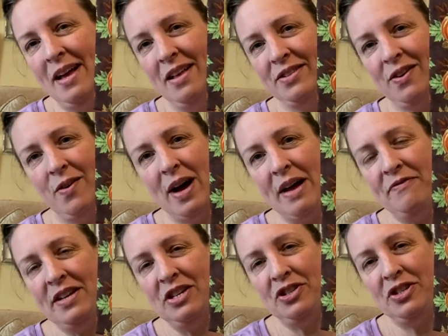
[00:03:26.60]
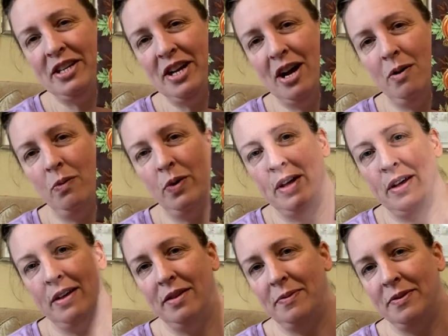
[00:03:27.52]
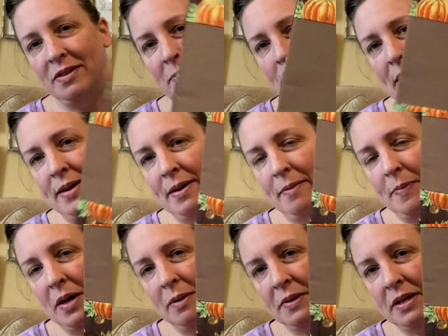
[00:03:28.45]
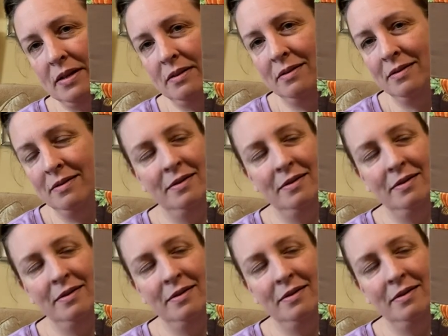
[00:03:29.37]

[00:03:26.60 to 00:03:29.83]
So I finished it up with some pumpkin